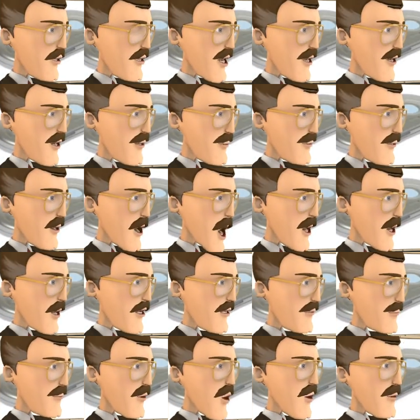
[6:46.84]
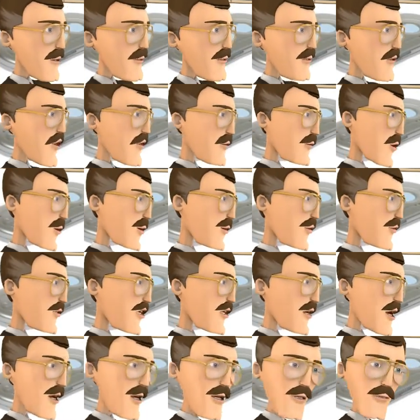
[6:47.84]
£10 per month per
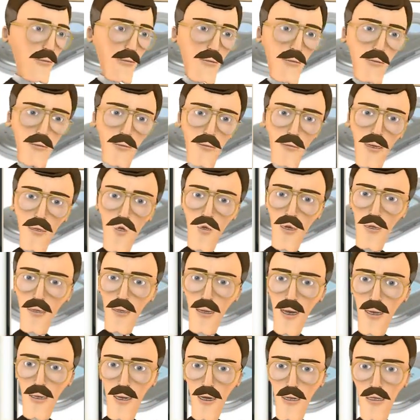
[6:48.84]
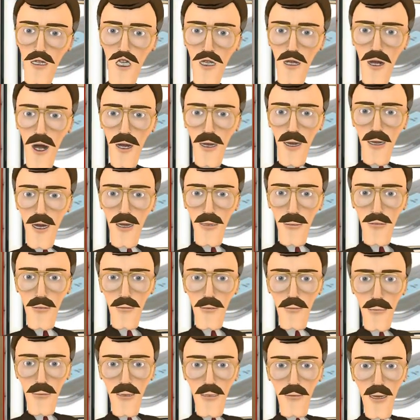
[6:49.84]
user. You need to sign up
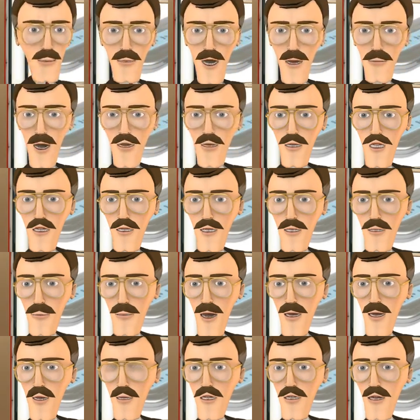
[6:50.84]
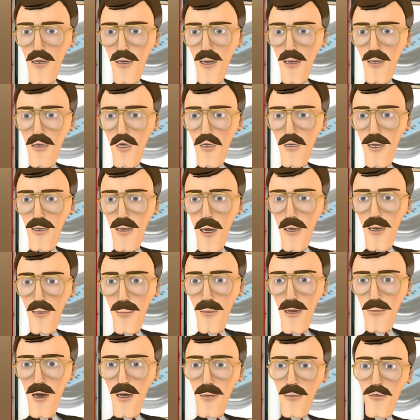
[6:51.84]
for a minimum of 6 months initially and
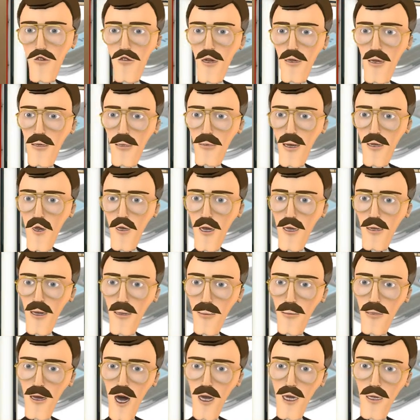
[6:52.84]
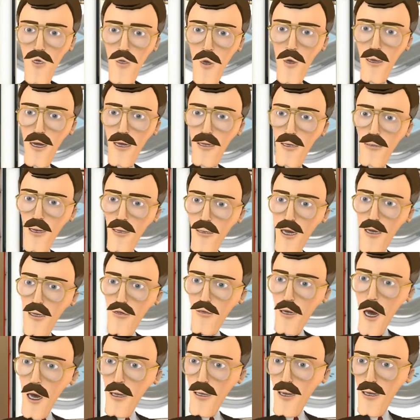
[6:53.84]
pay upfront and then pay quarterly in
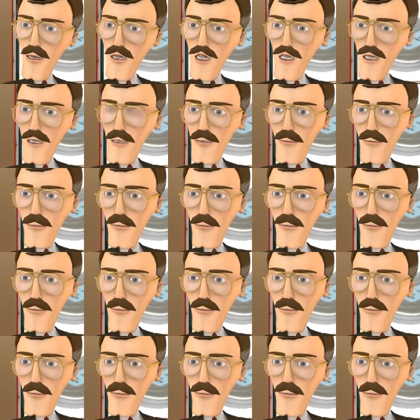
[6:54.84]
advance.